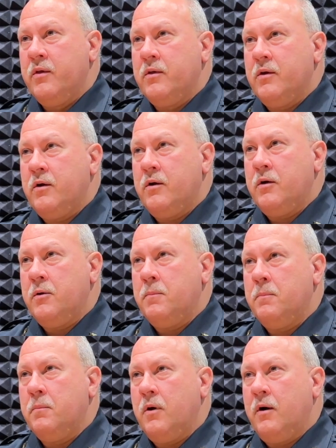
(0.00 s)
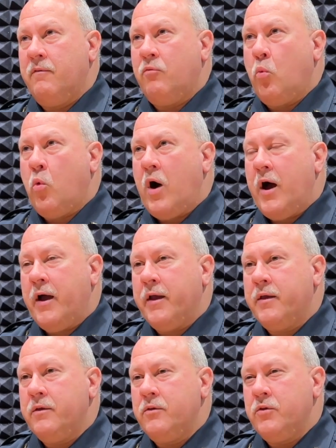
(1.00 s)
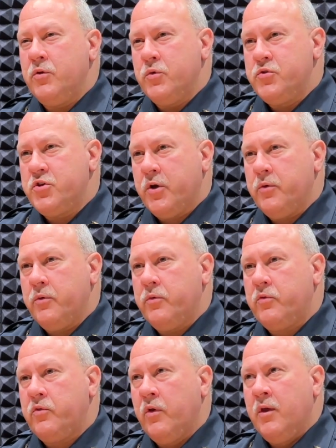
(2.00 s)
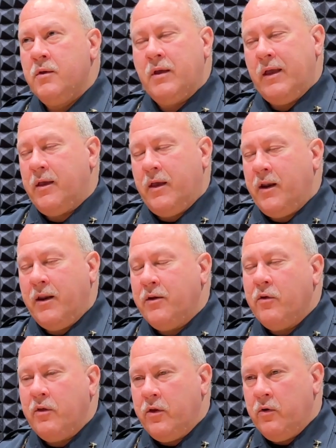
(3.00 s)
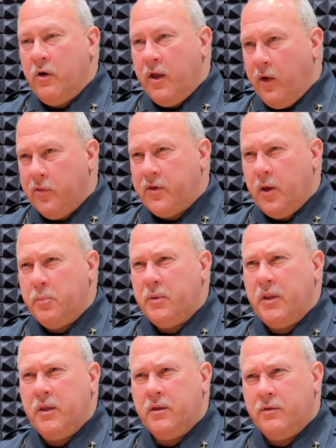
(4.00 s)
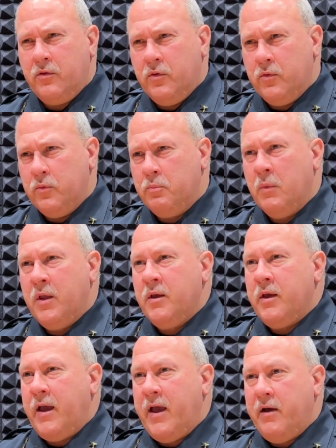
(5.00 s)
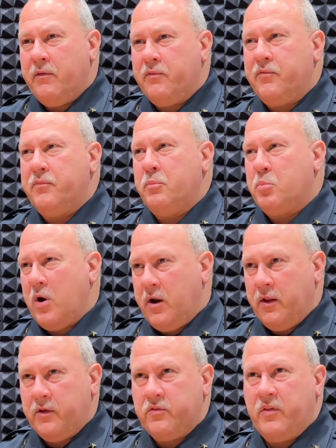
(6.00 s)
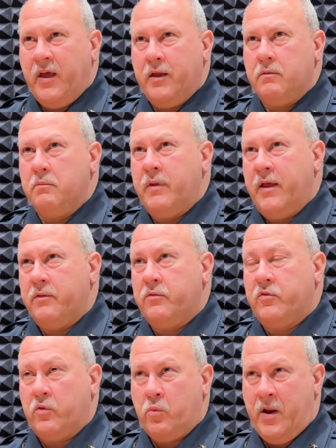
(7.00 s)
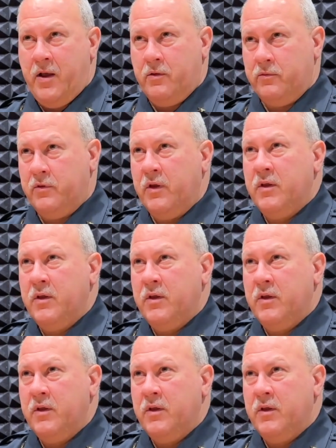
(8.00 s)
of why you chose, and I know that you're a health company and you have products that surround